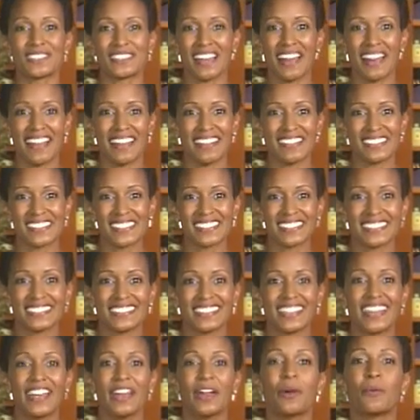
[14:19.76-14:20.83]
styles.
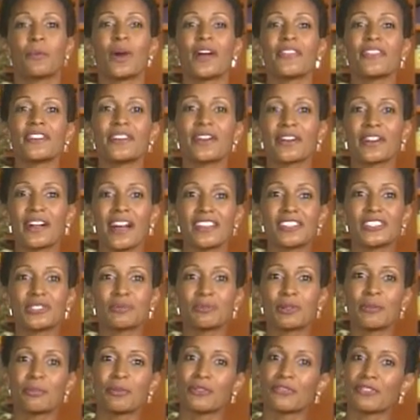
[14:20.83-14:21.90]
Whether your
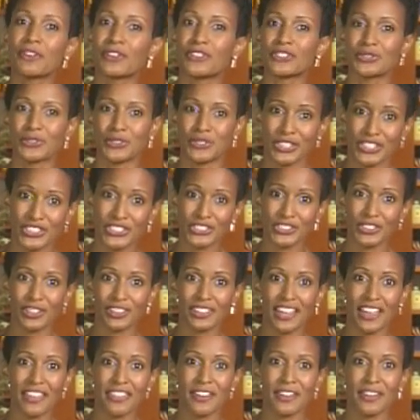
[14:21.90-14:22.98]
customer prefers traditional
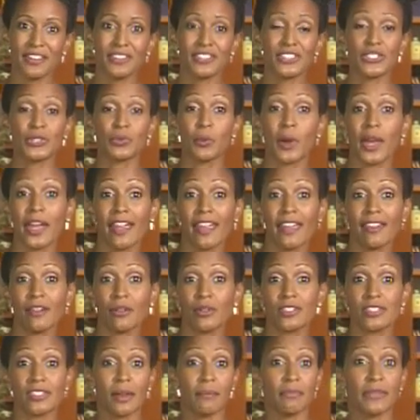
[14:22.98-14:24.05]
leather, suede,
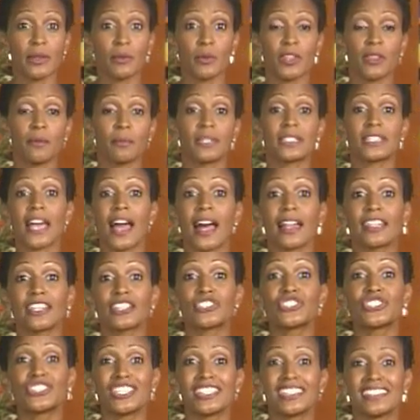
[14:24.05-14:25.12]
or something with a metallic
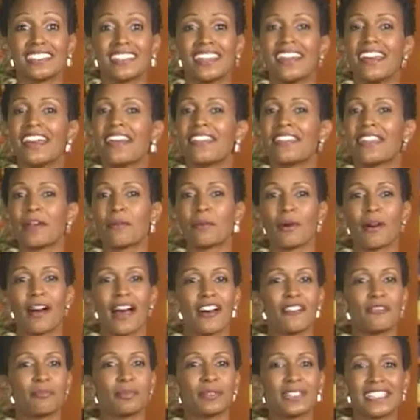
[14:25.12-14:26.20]
sheen, they will
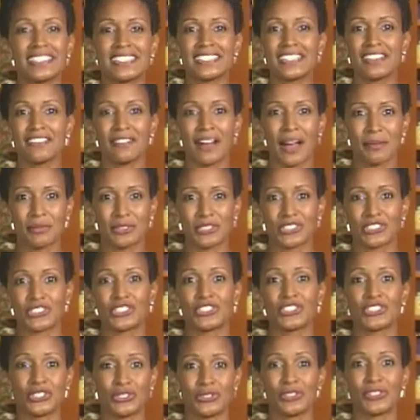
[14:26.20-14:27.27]
have plenty of options
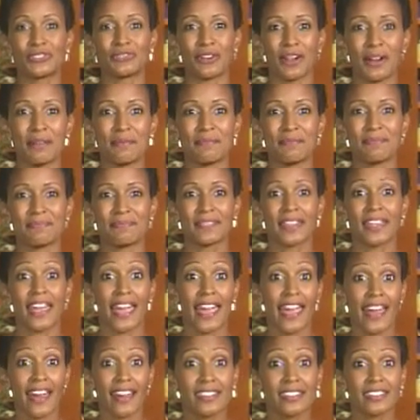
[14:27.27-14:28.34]
to choose from.
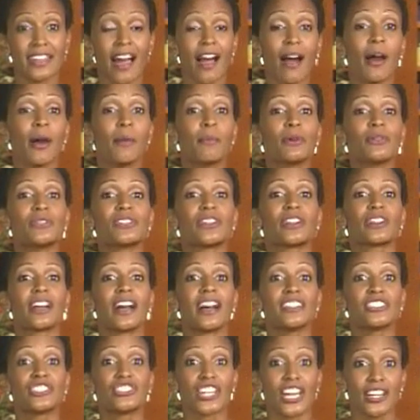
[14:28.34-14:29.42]
And our boots are
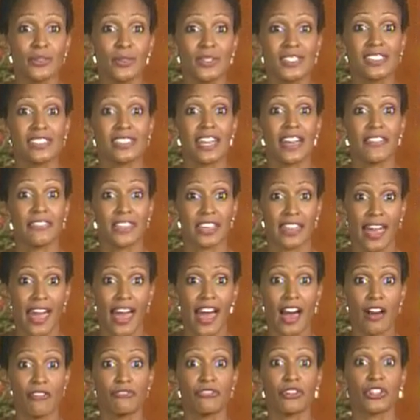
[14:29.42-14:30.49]
cut generously at the
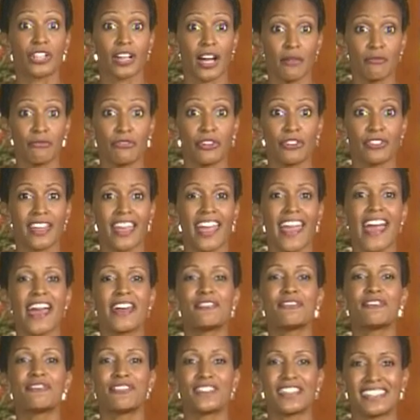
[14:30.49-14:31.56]
calf for comfort and
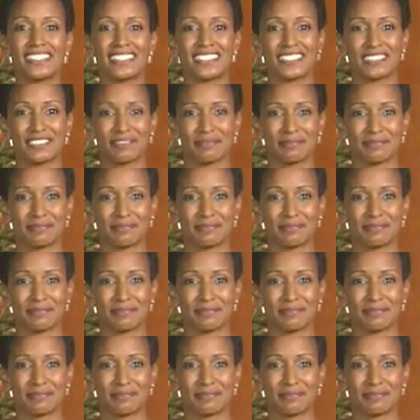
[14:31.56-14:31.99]
fit.